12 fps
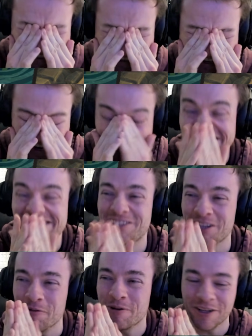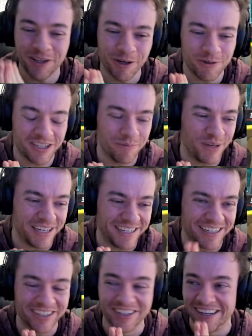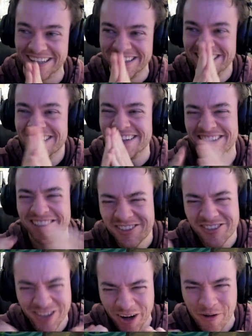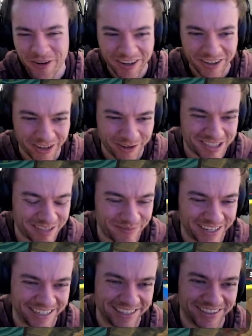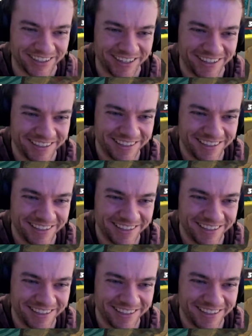It's so close to being good. It's so close to being good.